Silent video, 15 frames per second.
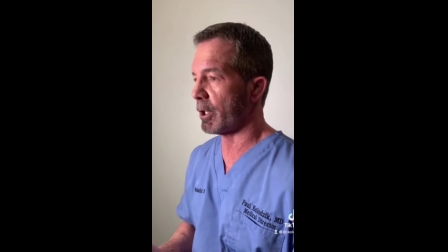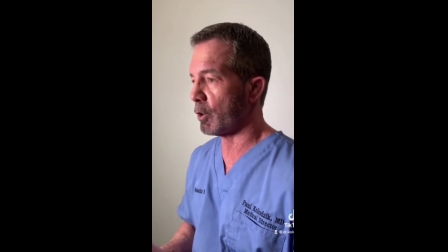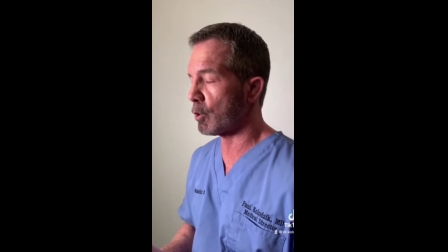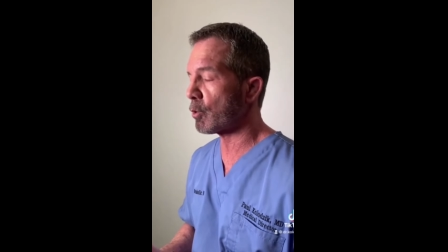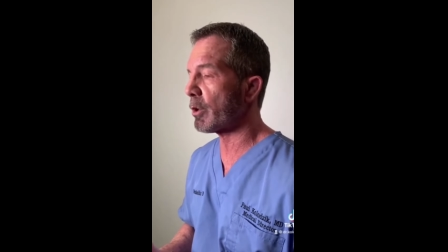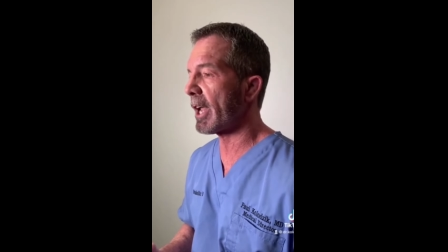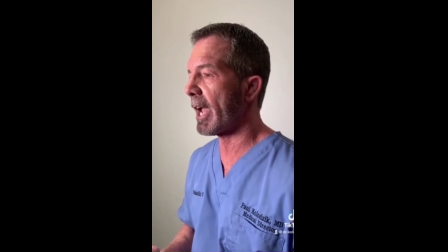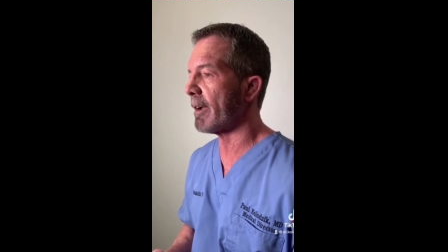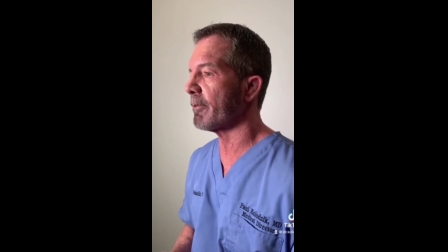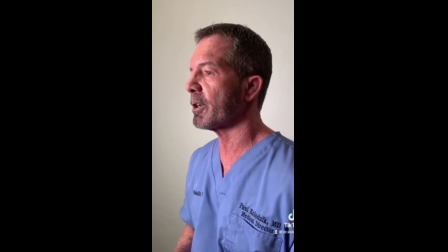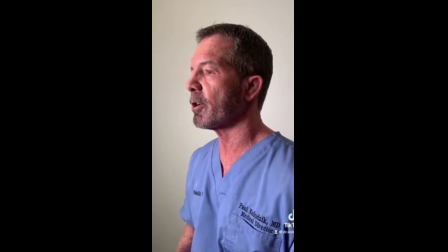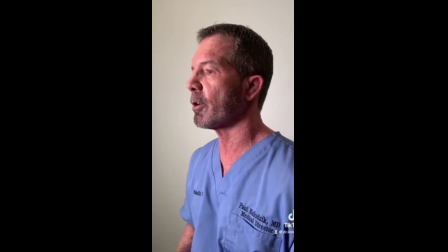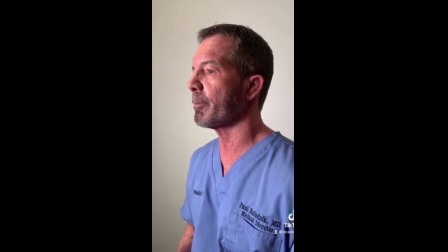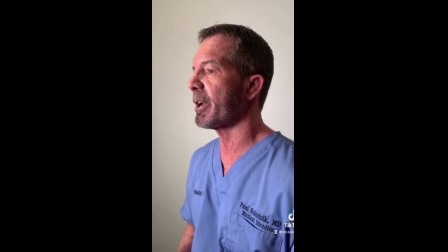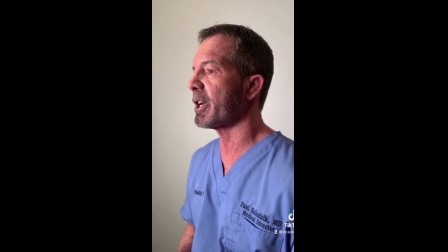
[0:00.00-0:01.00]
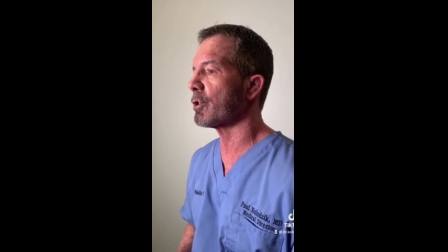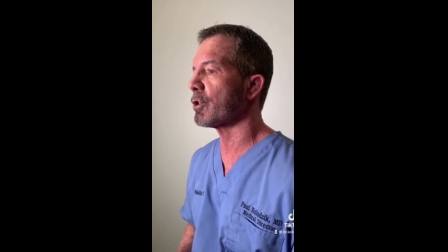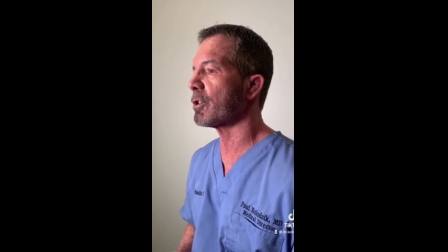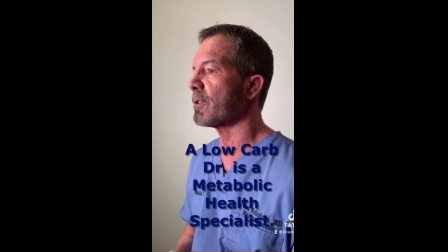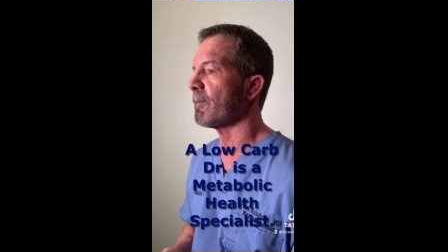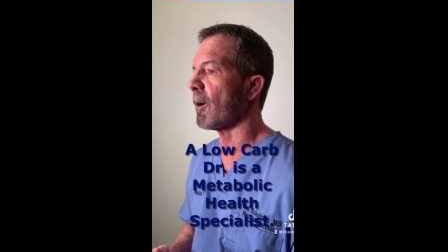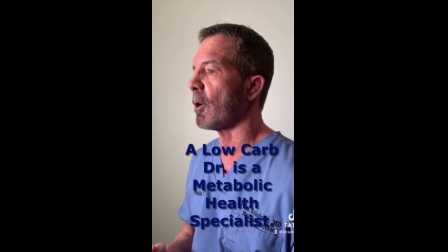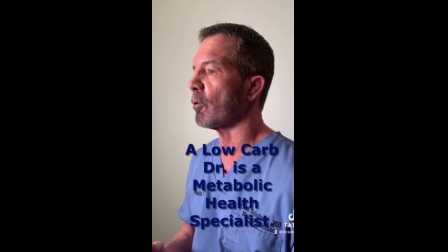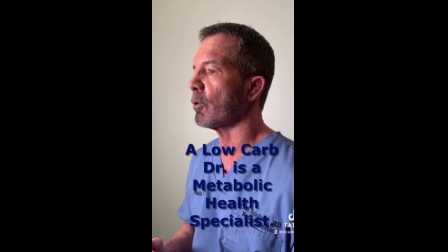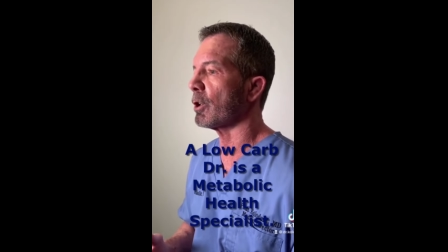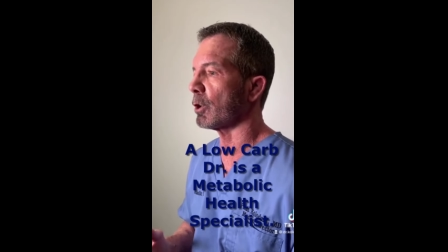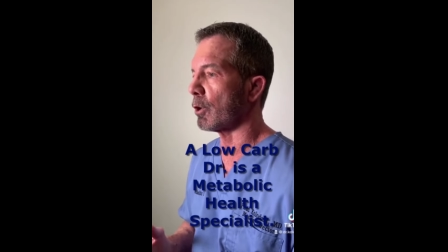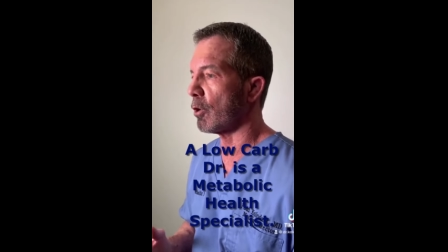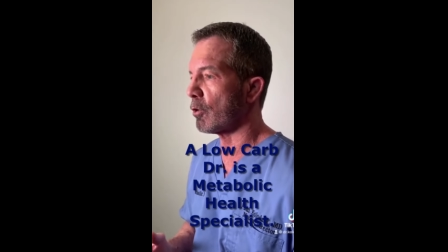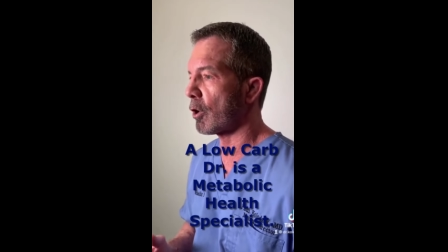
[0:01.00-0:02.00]
usually having our patients follow a
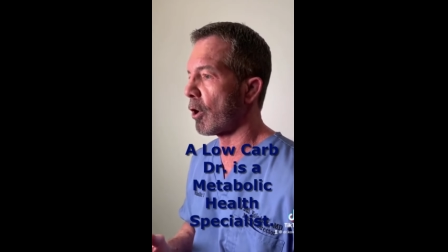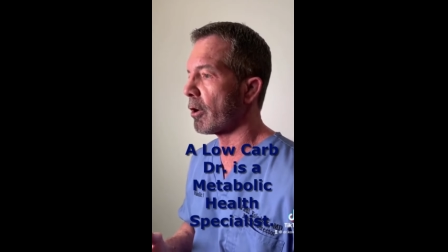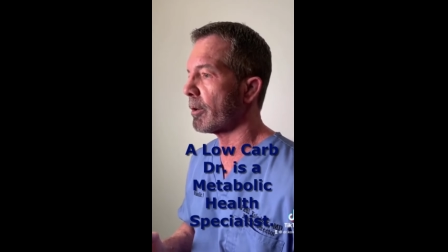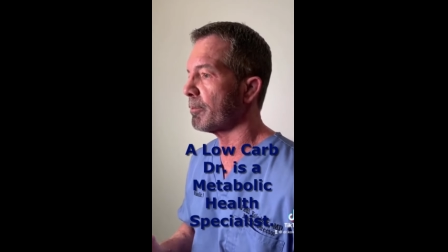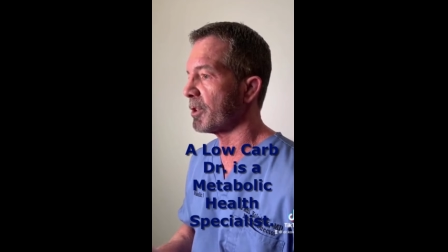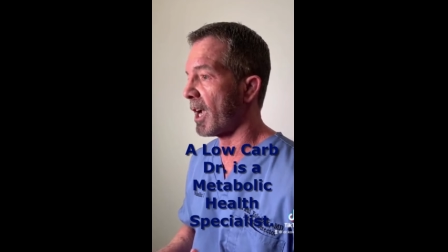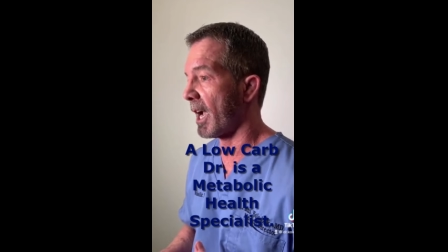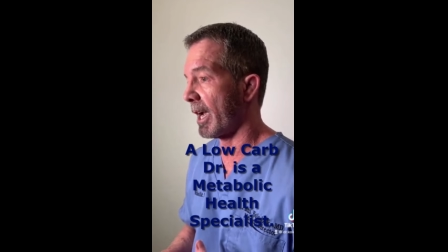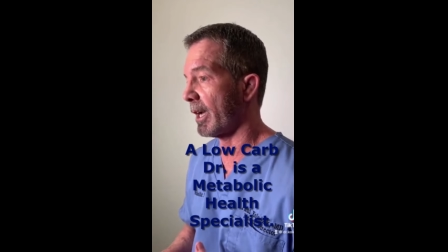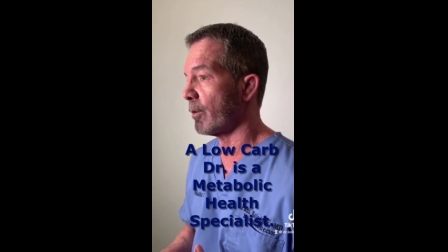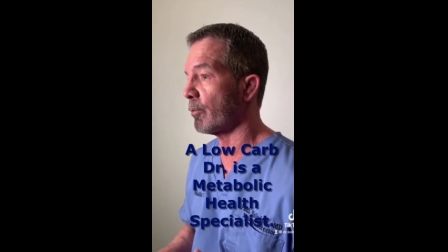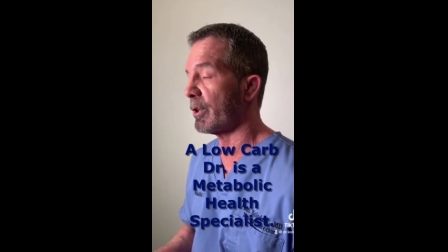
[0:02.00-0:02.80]
low carb diet.